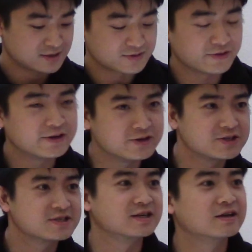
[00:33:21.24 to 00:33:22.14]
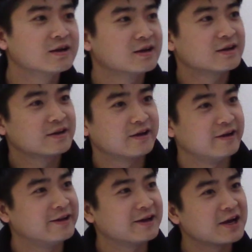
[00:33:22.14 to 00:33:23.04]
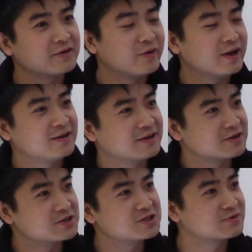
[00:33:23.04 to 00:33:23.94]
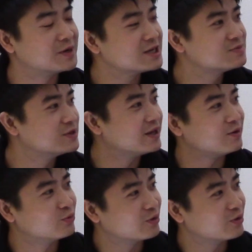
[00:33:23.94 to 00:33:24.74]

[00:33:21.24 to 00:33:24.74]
It's very interesting. And it just reminds me that